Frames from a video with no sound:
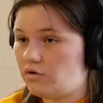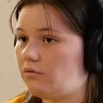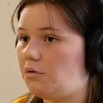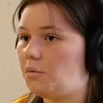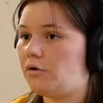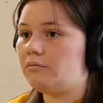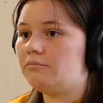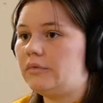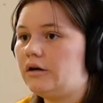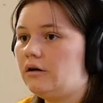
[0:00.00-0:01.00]
every word,
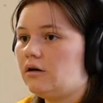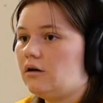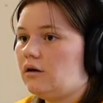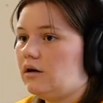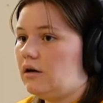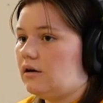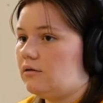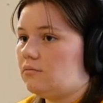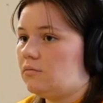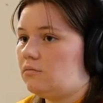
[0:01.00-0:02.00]

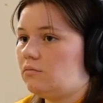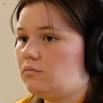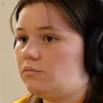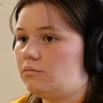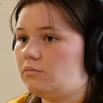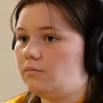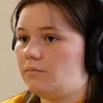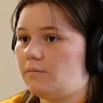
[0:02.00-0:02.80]
and for the most part,